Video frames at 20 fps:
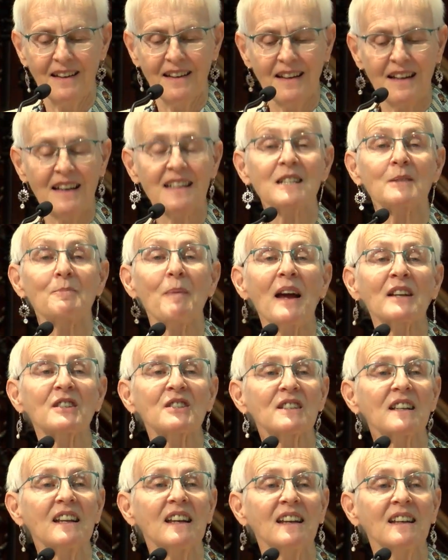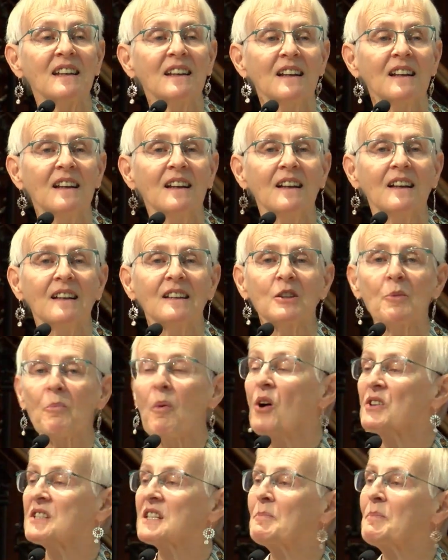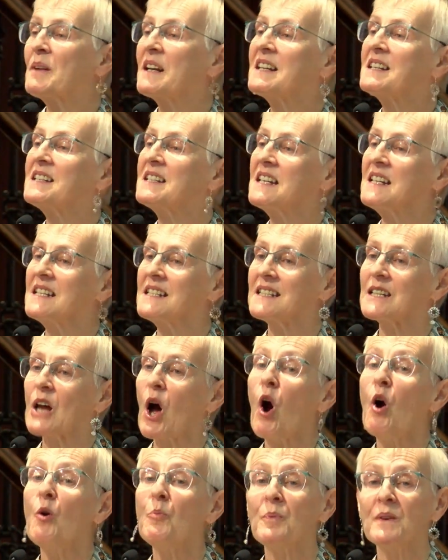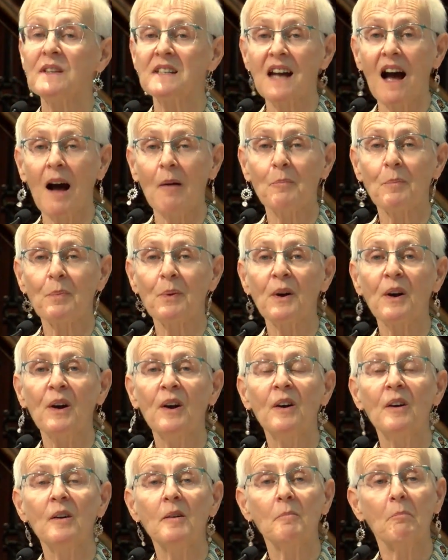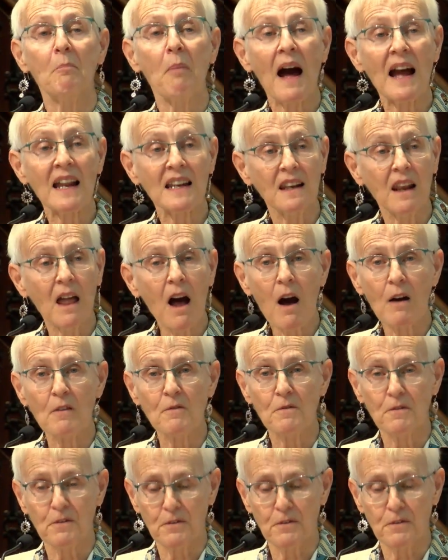especially the possibilities opened up by love.